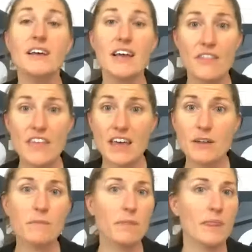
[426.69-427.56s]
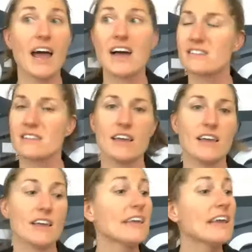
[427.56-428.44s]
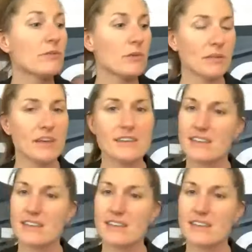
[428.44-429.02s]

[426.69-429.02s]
And then as they can replace,